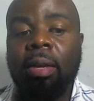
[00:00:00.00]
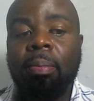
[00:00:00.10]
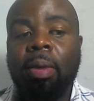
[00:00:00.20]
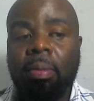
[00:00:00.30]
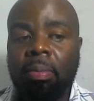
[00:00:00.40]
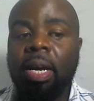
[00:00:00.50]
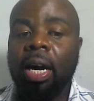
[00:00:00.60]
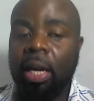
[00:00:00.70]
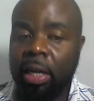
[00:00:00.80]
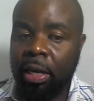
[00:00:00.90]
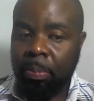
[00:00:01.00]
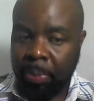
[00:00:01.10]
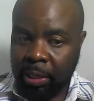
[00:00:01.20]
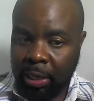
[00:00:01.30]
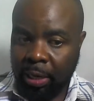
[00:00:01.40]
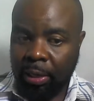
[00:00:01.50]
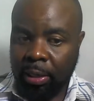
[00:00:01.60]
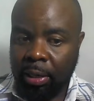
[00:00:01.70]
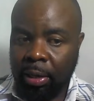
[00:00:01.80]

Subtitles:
may be 100%,